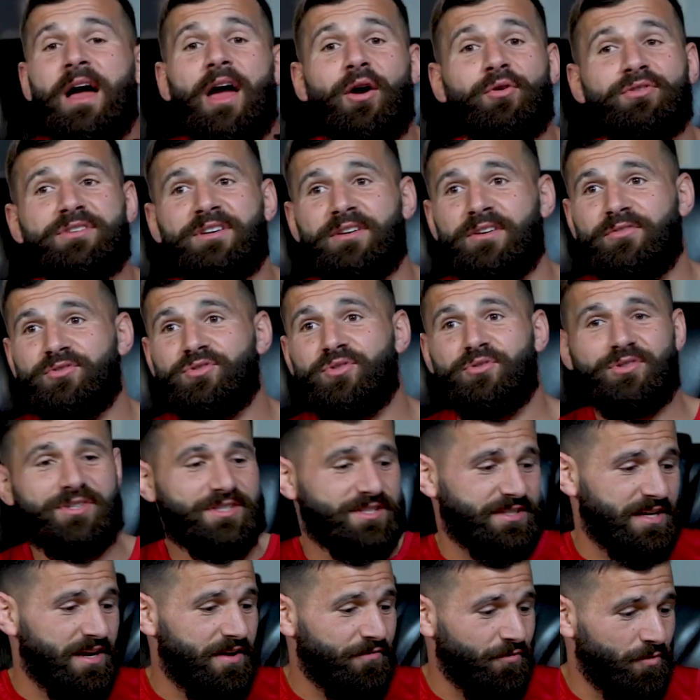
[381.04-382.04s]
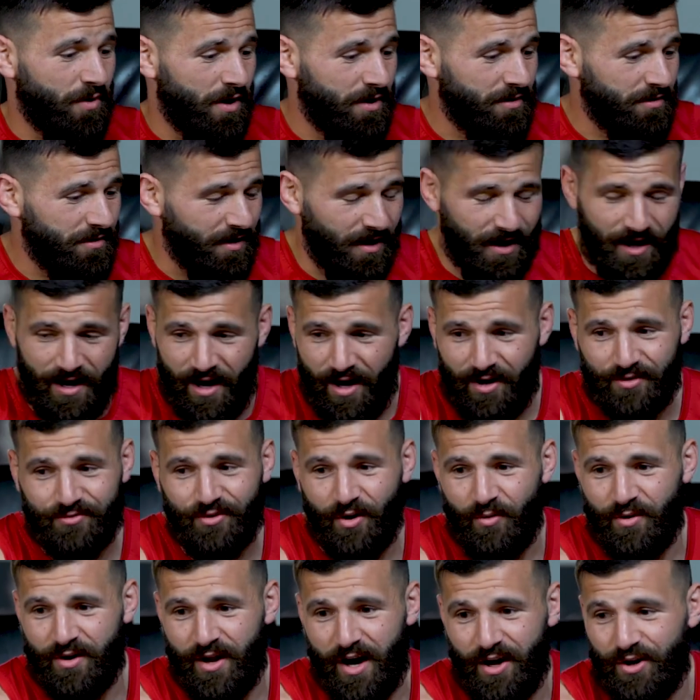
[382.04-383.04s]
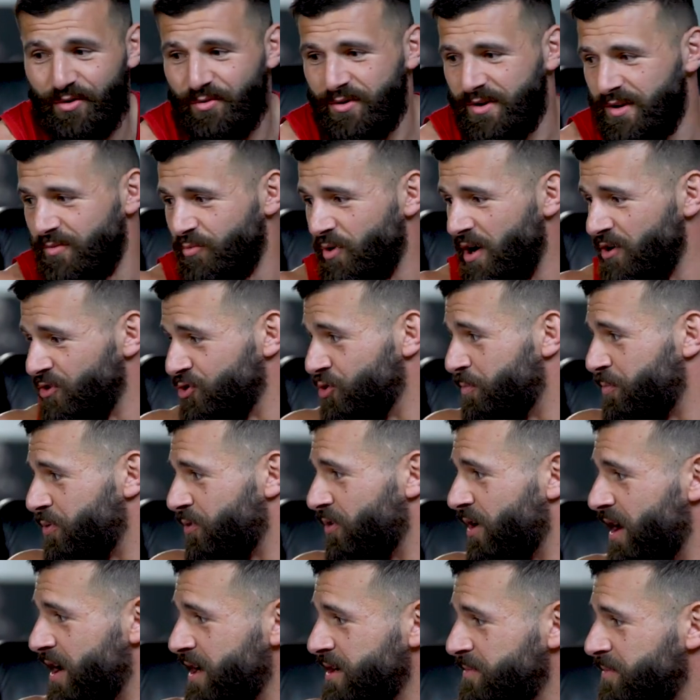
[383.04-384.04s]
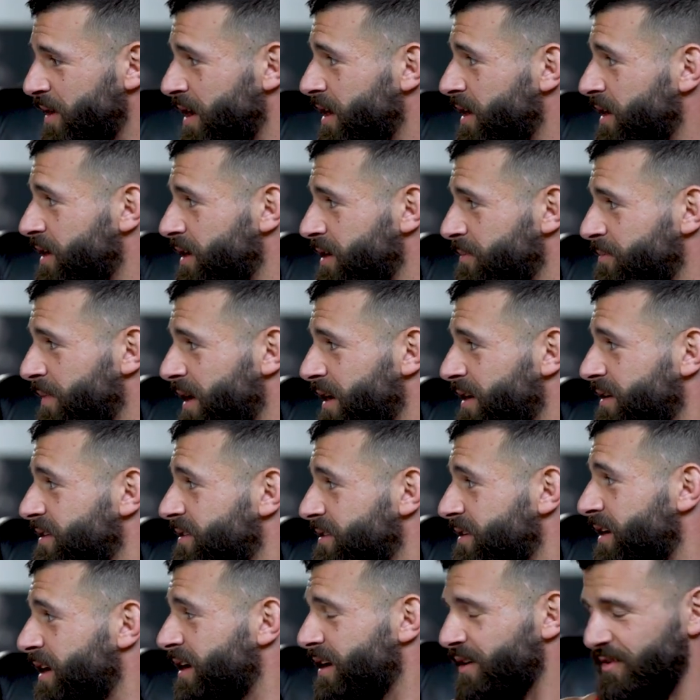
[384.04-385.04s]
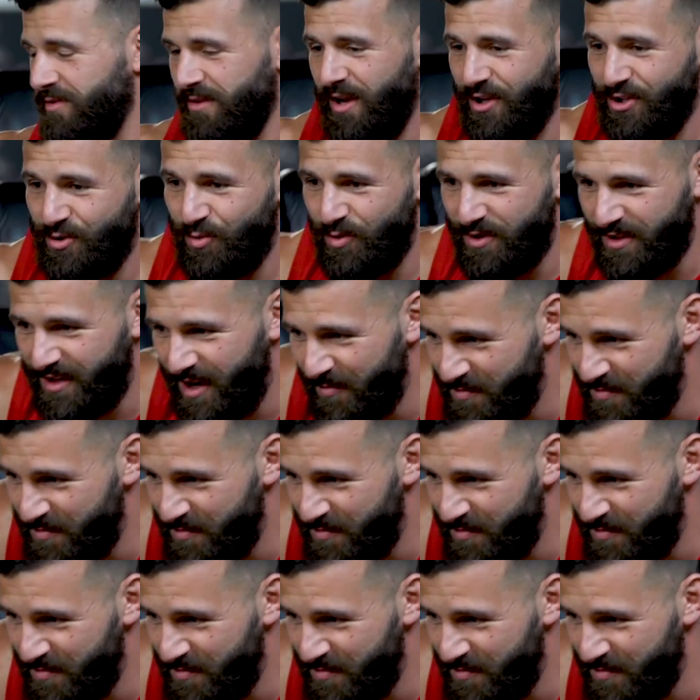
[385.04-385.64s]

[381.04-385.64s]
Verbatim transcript: was, it was good to see everyone. Yeah. Uh, thanks I, don't, I don't want to rain in the parade. No, thanks for dropping in, mate. Yeah, it's good. I just want to